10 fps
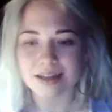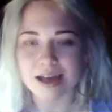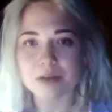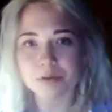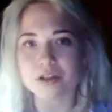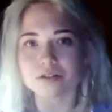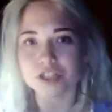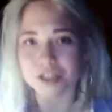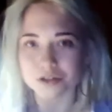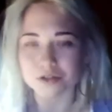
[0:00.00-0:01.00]
I will
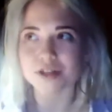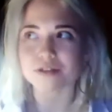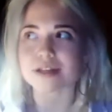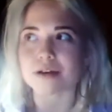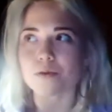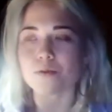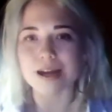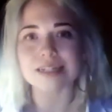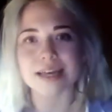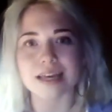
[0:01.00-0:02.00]
continue, because
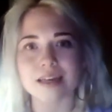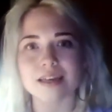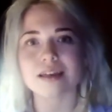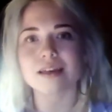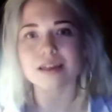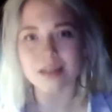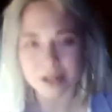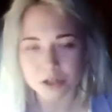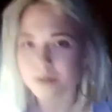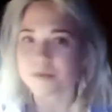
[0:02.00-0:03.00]
one day
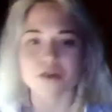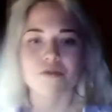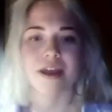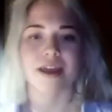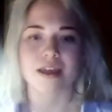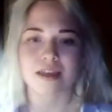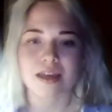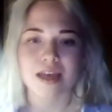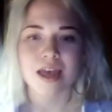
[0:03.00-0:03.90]
it will be okay.